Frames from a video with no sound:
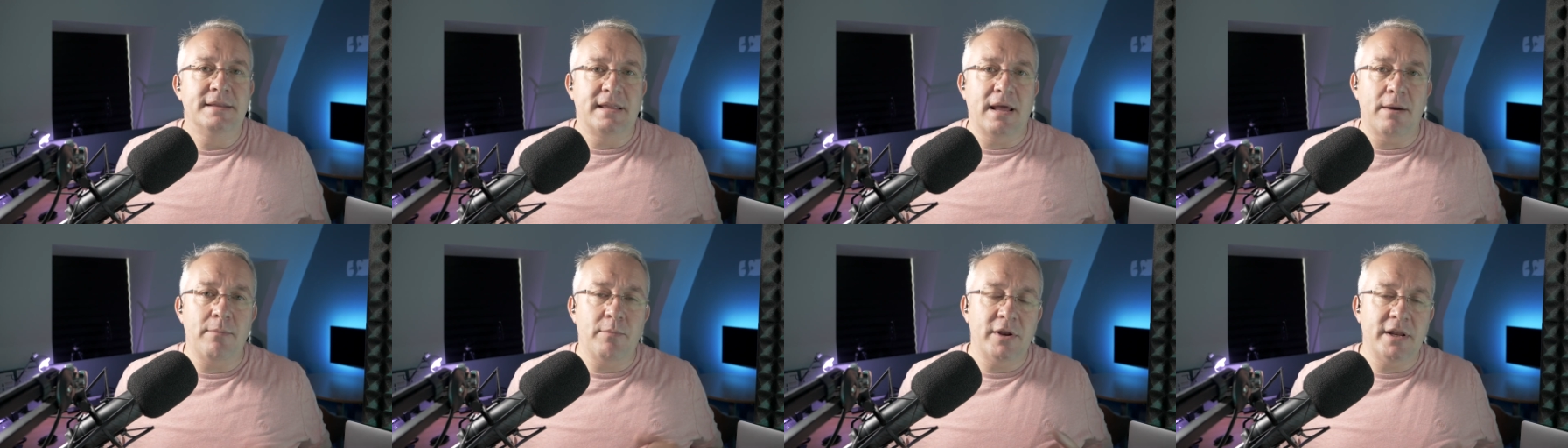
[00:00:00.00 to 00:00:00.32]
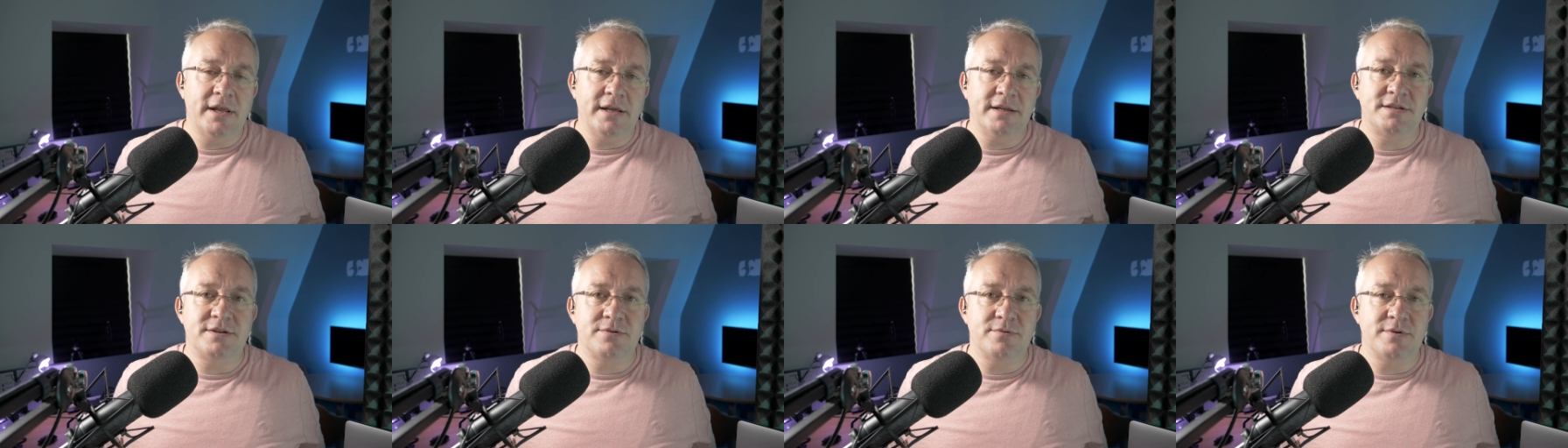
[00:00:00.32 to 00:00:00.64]
Then we
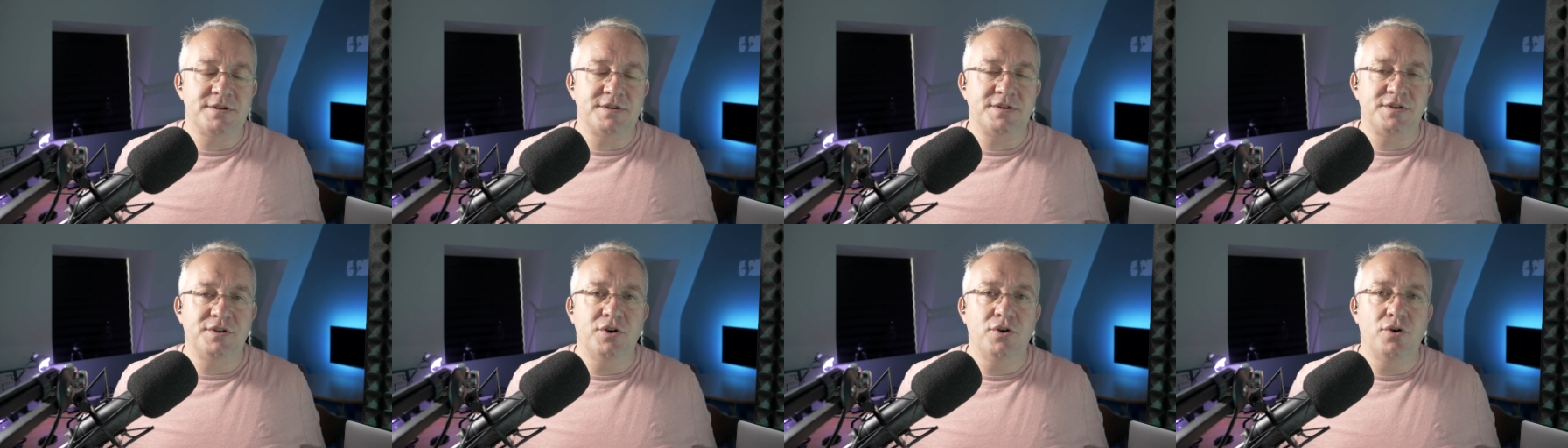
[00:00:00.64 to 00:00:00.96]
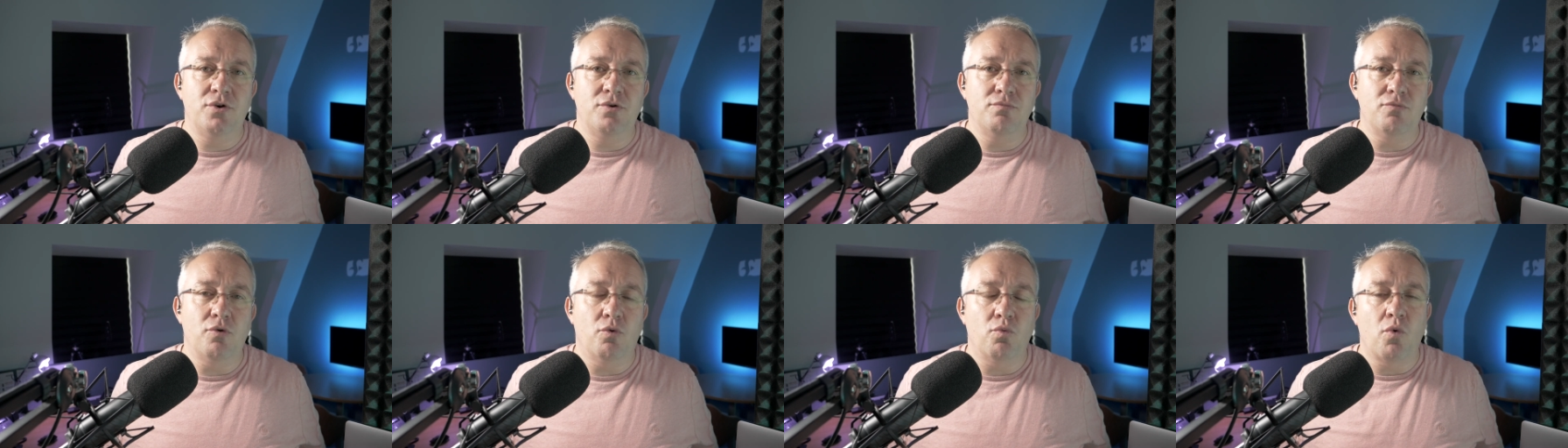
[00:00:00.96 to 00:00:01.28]
need to
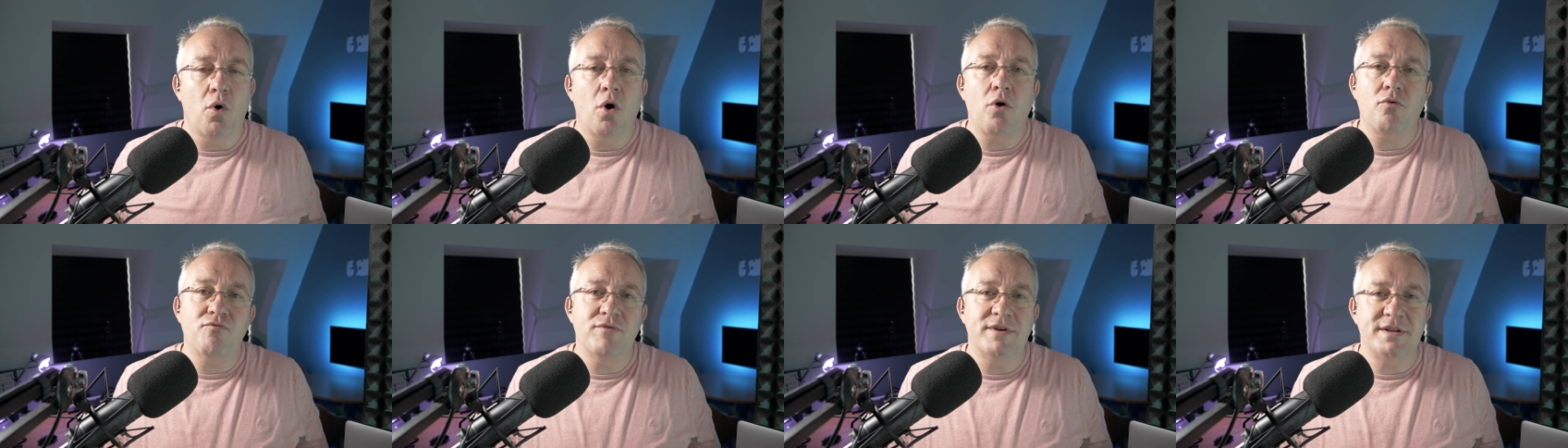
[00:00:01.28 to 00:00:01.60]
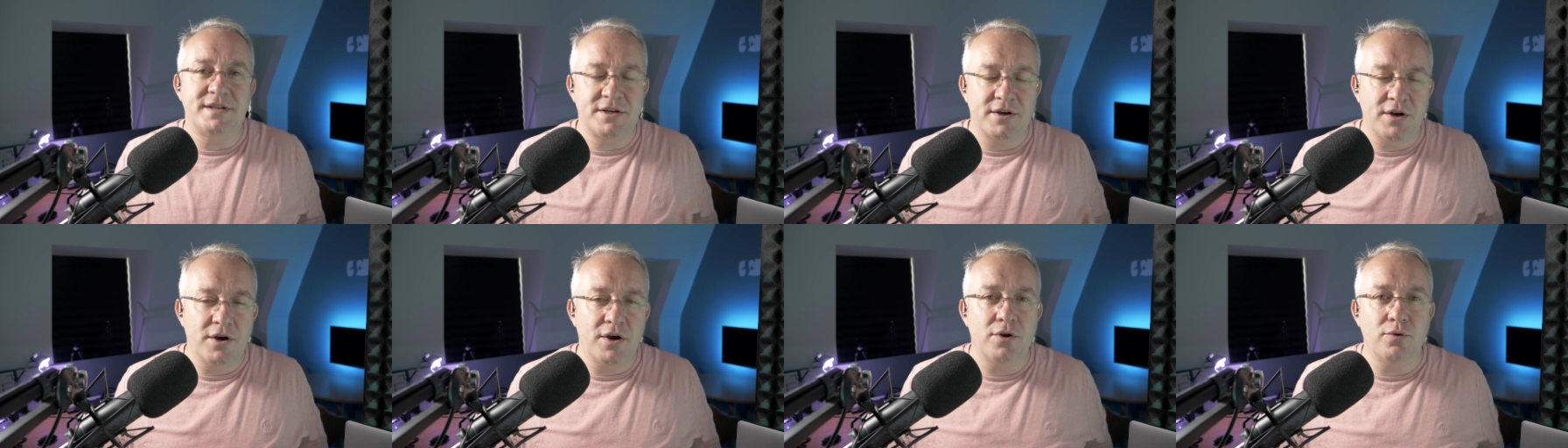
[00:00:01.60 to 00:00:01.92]
assume what
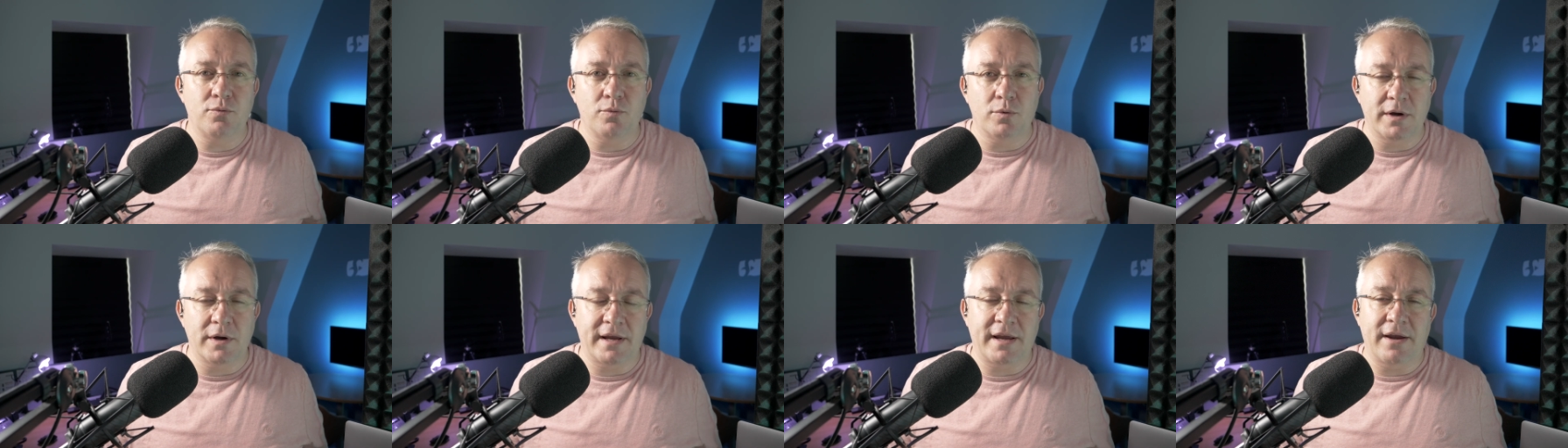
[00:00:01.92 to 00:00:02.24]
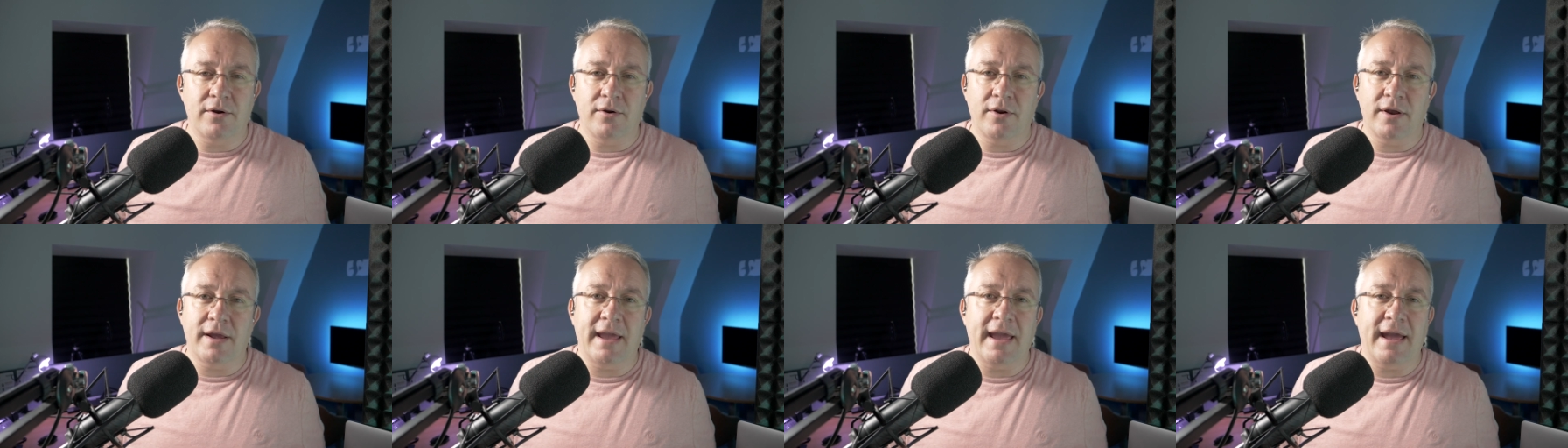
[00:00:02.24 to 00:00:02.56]
return we're
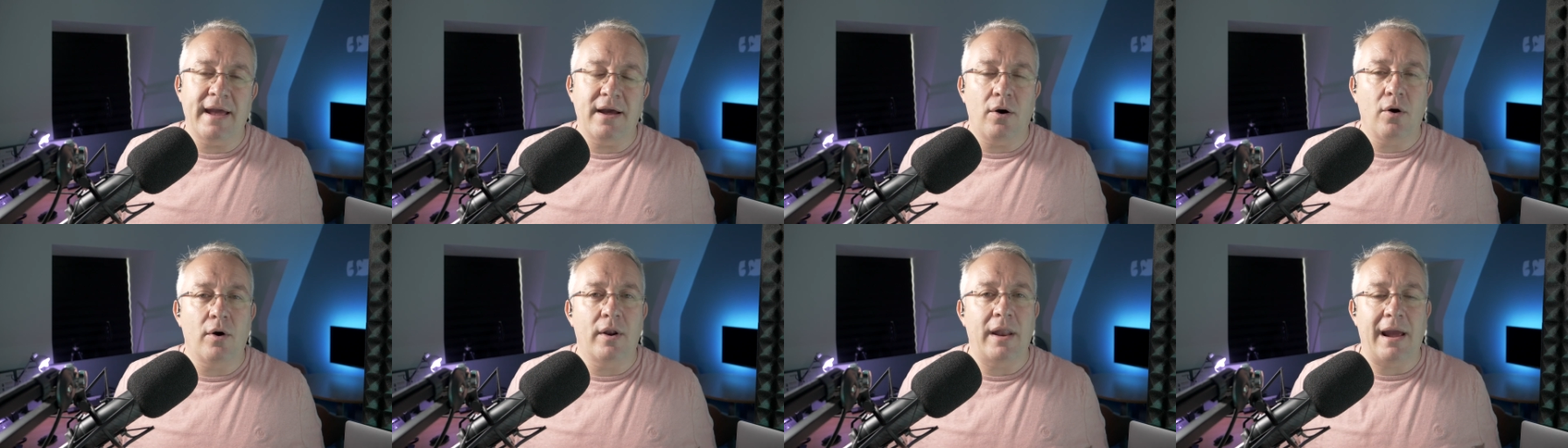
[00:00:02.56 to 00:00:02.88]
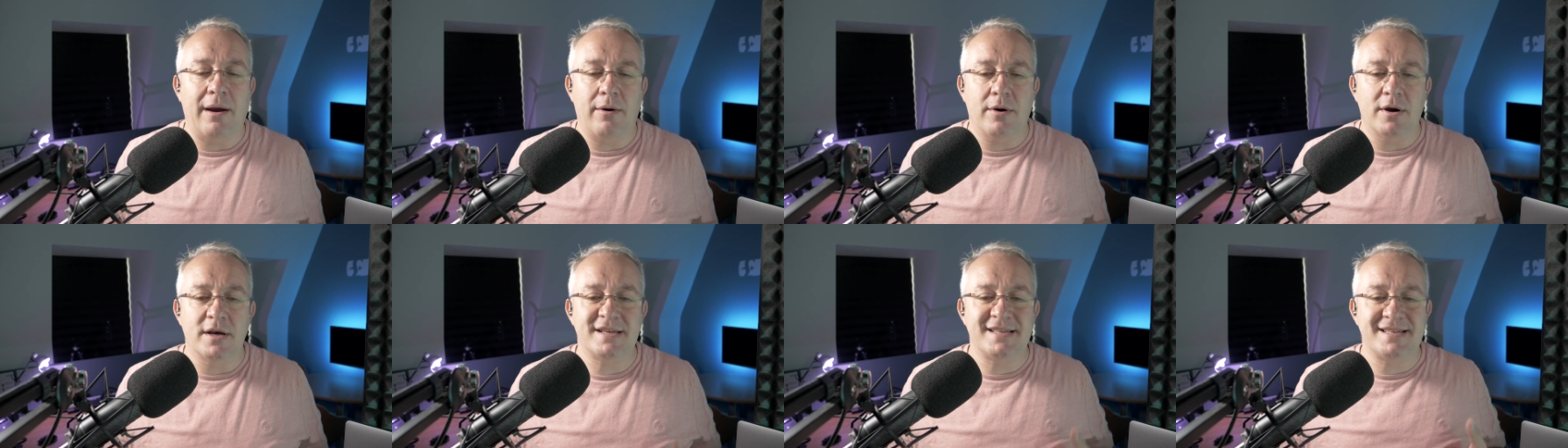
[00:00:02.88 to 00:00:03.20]
going to get on
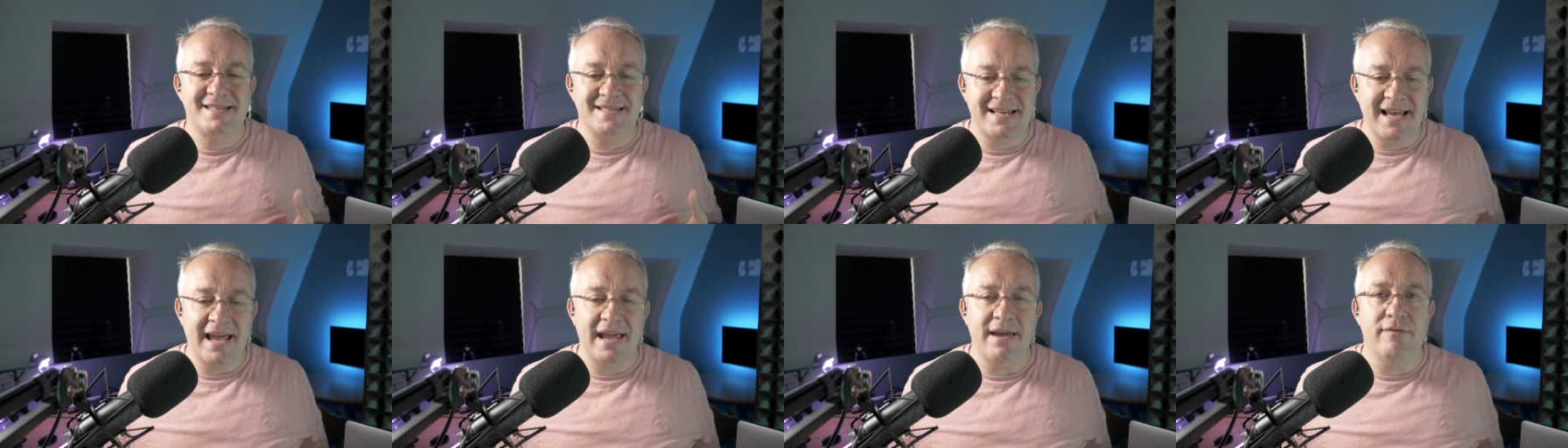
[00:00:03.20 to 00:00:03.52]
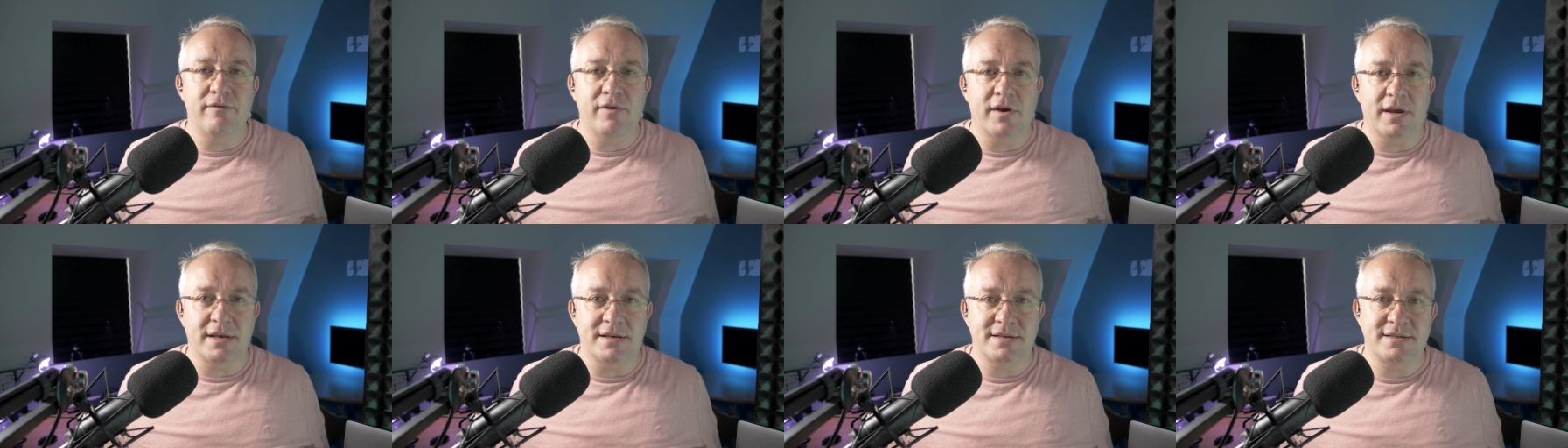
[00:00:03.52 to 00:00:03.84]
our
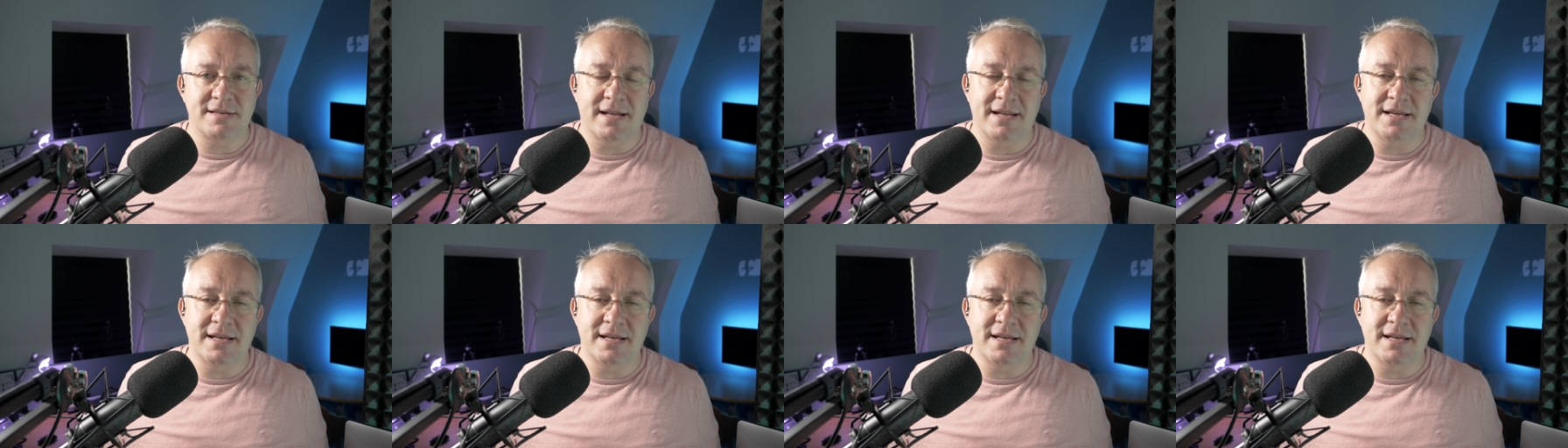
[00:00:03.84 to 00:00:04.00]
savings,